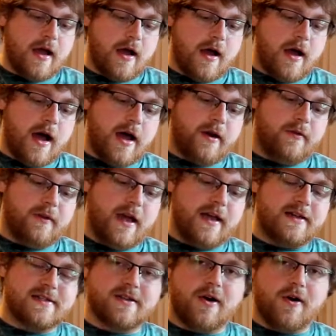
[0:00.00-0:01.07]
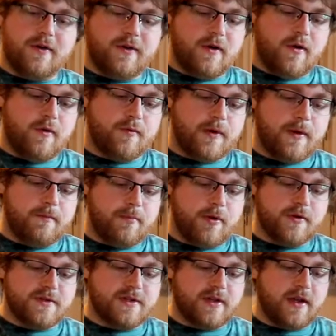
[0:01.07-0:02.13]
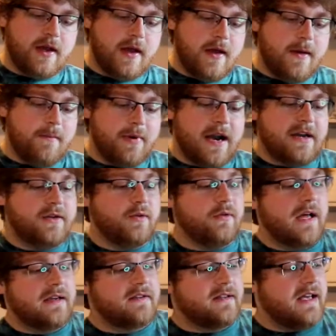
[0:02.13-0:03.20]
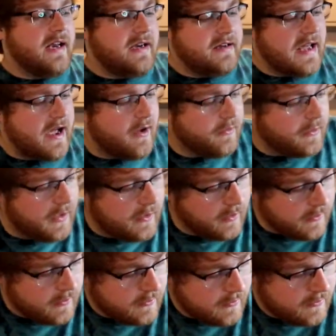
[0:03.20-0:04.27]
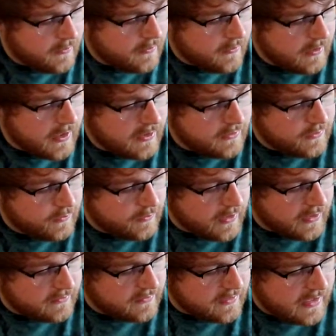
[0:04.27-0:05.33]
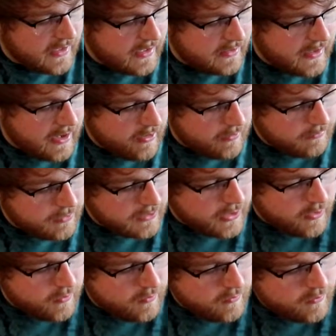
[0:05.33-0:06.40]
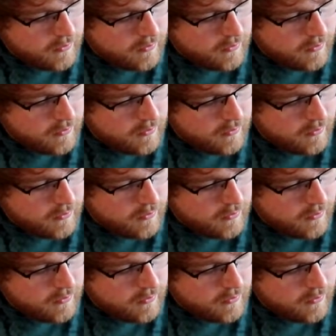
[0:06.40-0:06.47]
I don't like salt on the whole rim personally, but I do like to get it down here. I do like to get it down and below,